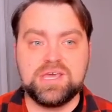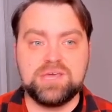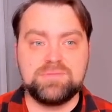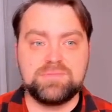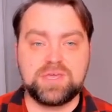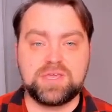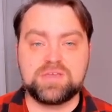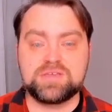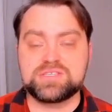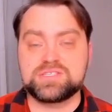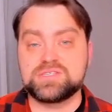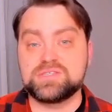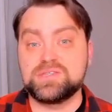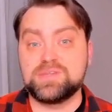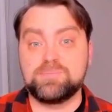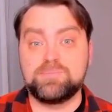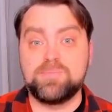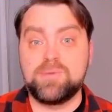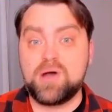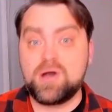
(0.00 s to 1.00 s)
because
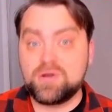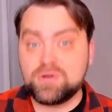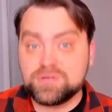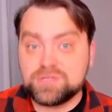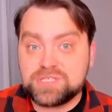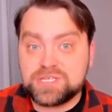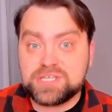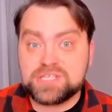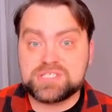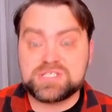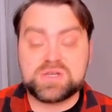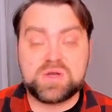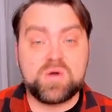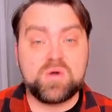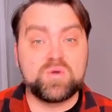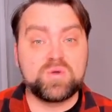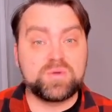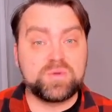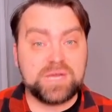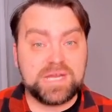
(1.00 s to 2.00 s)
the boat is
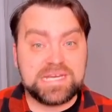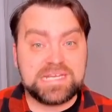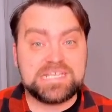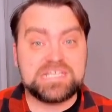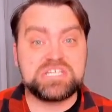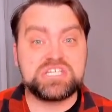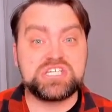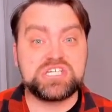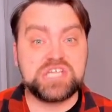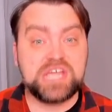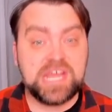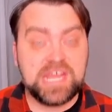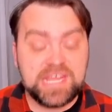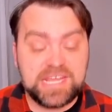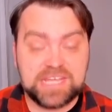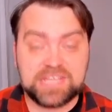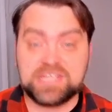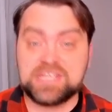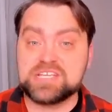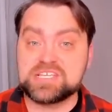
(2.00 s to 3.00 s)
already
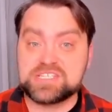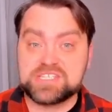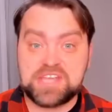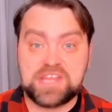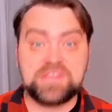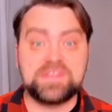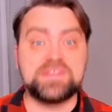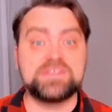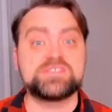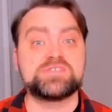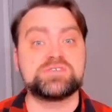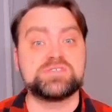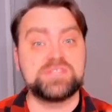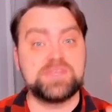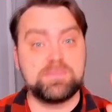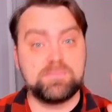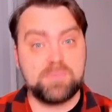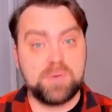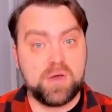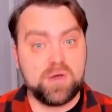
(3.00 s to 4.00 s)
shaking. He said this,
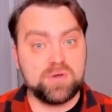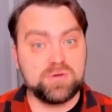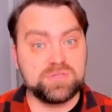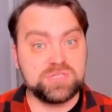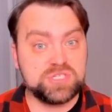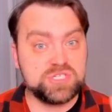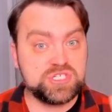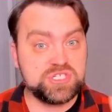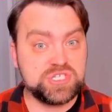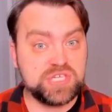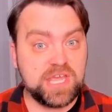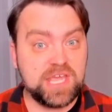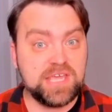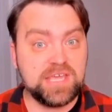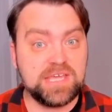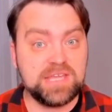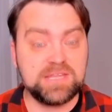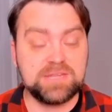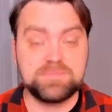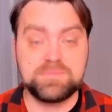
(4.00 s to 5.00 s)
the boat is
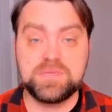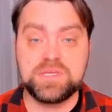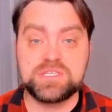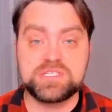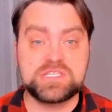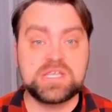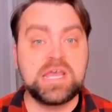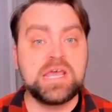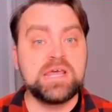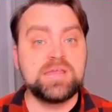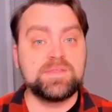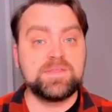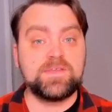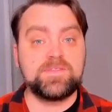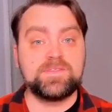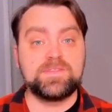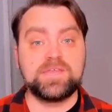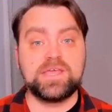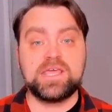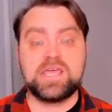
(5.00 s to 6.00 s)
shaking. It means
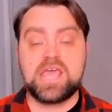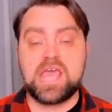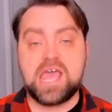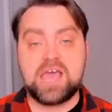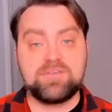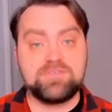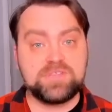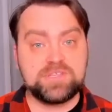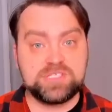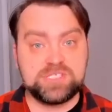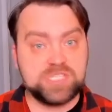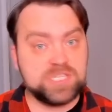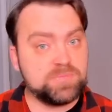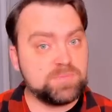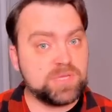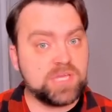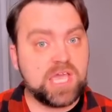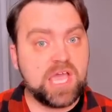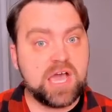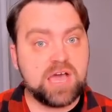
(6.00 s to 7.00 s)
that they have the
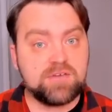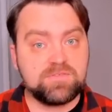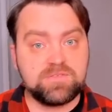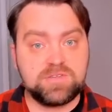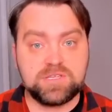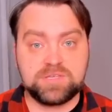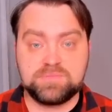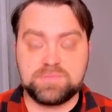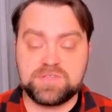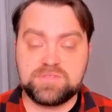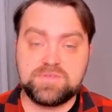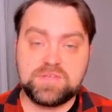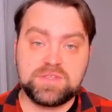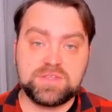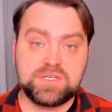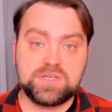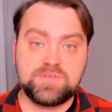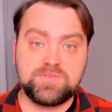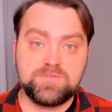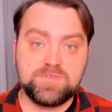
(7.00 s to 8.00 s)
deep conflict between
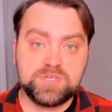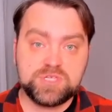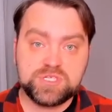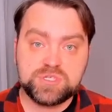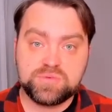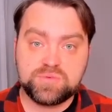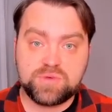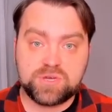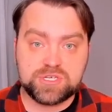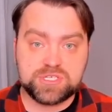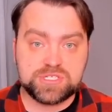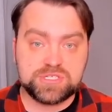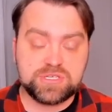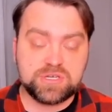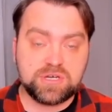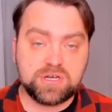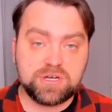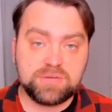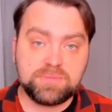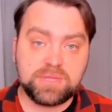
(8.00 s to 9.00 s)
the official Russian
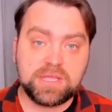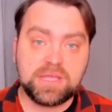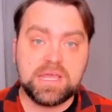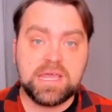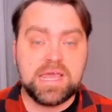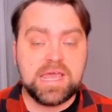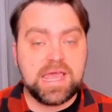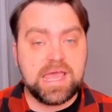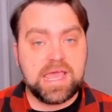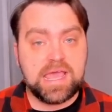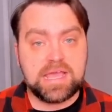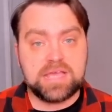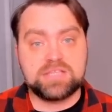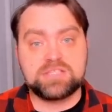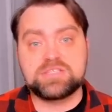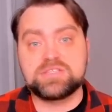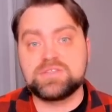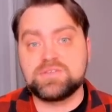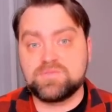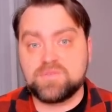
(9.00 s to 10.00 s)
army
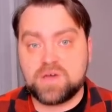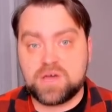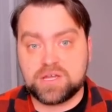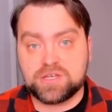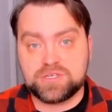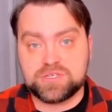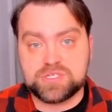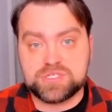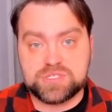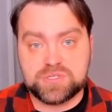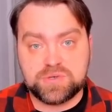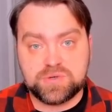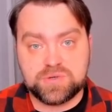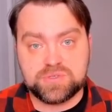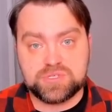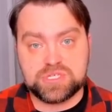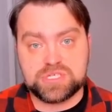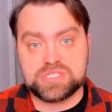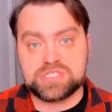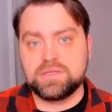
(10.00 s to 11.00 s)
and the Wagner
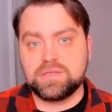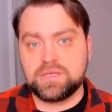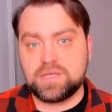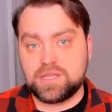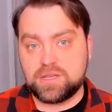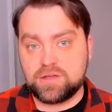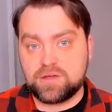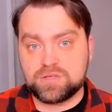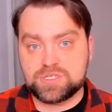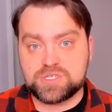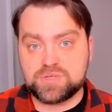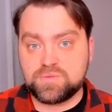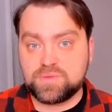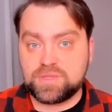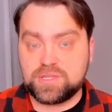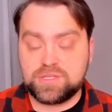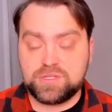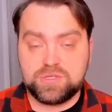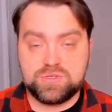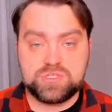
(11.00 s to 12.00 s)
soldiers. And also with
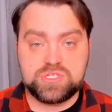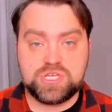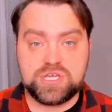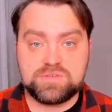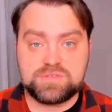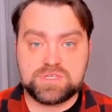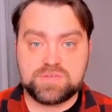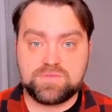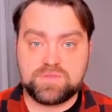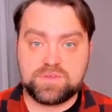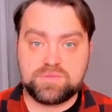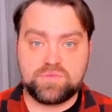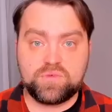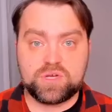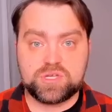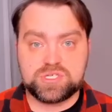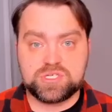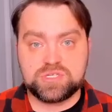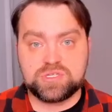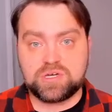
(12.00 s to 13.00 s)
the new chiefs of the
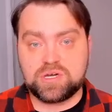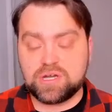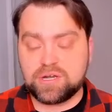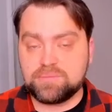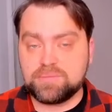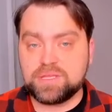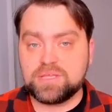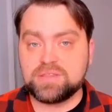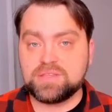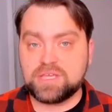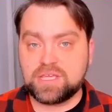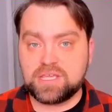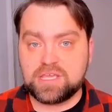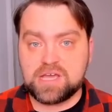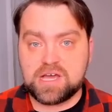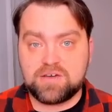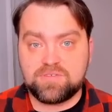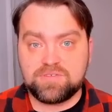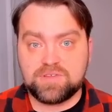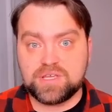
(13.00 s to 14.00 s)
Russian army, the
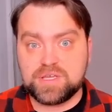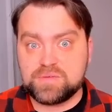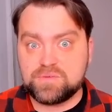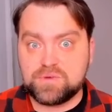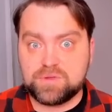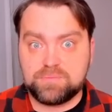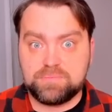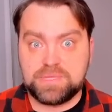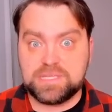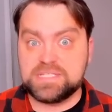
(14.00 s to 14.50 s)
conflict will be